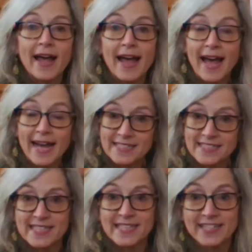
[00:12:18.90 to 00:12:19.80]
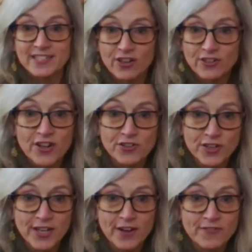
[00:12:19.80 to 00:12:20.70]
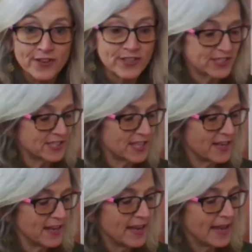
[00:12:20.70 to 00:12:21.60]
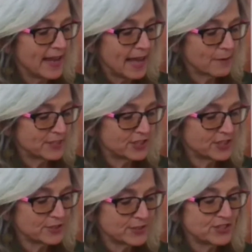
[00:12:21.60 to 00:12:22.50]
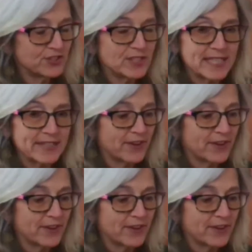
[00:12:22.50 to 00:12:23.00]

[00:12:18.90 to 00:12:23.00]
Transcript: as the adult, you can go first. And what you do is you leave